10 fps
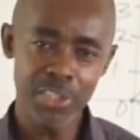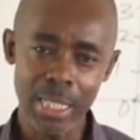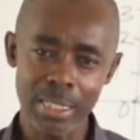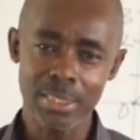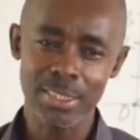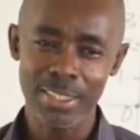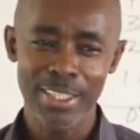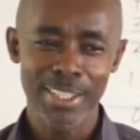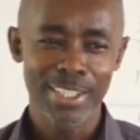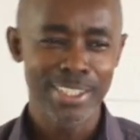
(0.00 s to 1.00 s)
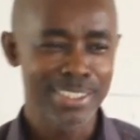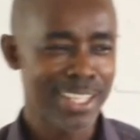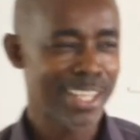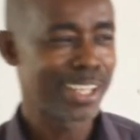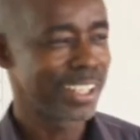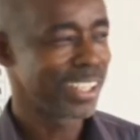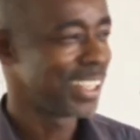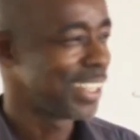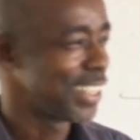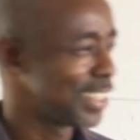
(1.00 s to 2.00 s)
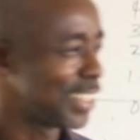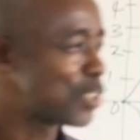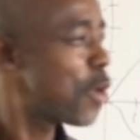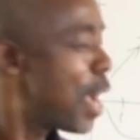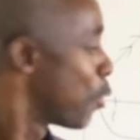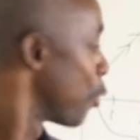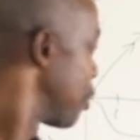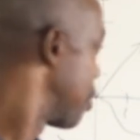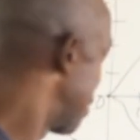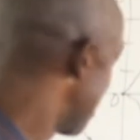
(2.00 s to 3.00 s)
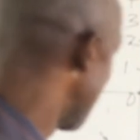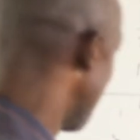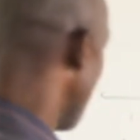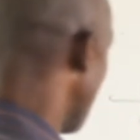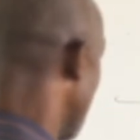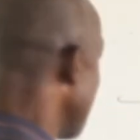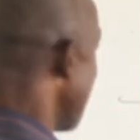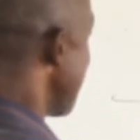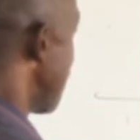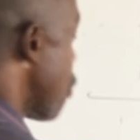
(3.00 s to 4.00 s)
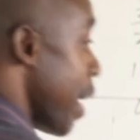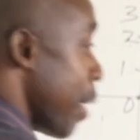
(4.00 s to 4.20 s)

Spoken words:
as the square roots of what? S squared